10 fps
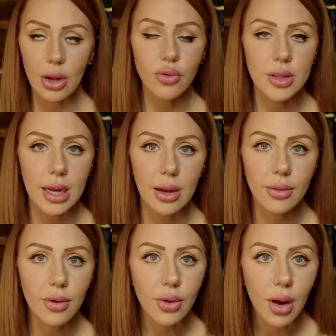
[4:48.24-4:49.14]
Interesting.
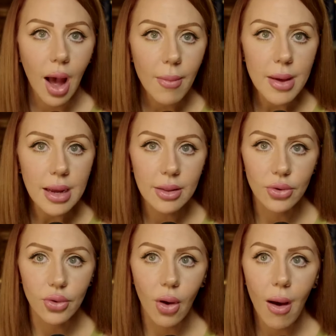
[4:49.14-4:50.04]
They're coming and
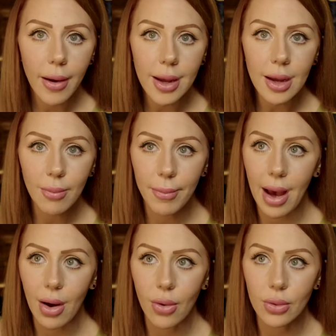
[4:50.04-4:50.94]
they're talking
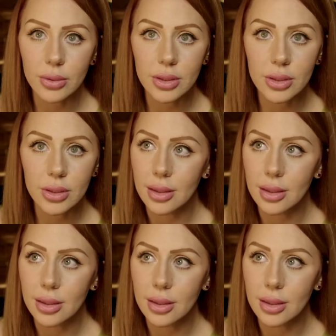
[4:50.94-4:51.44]
about.